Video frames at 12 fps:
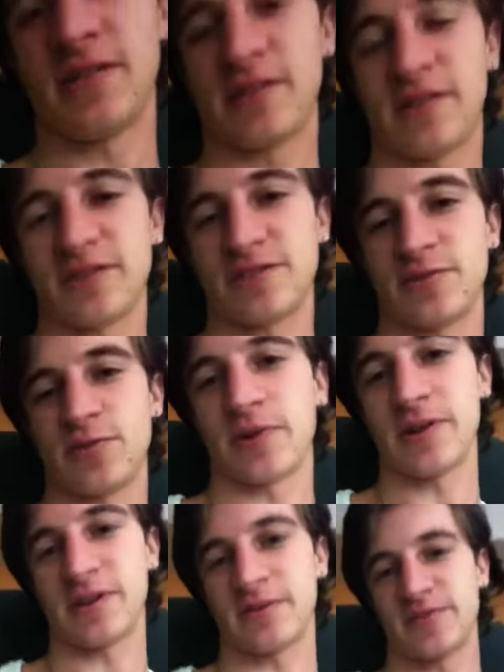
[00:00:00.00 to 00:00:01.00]
that this is who
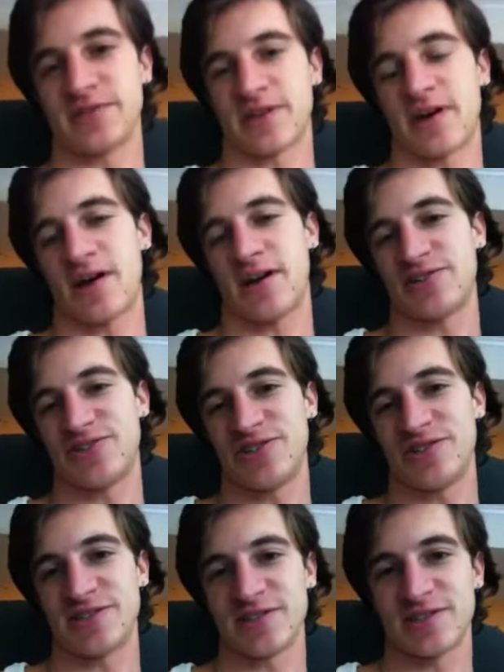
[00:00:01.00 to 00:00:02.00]
I am, it's God, it's
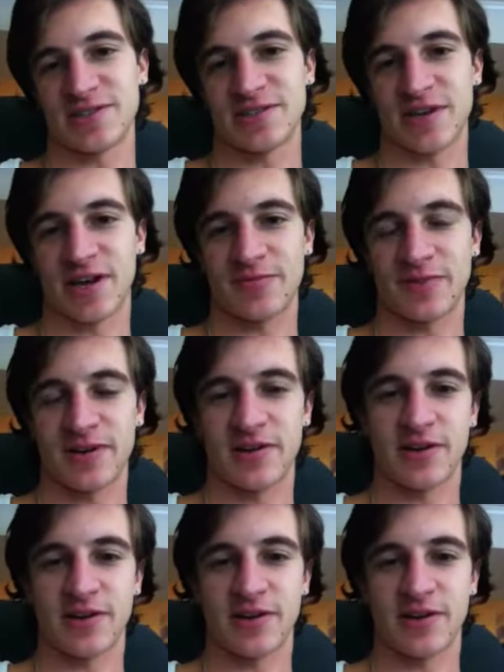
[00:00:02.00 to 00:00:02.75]
Jesus inside me.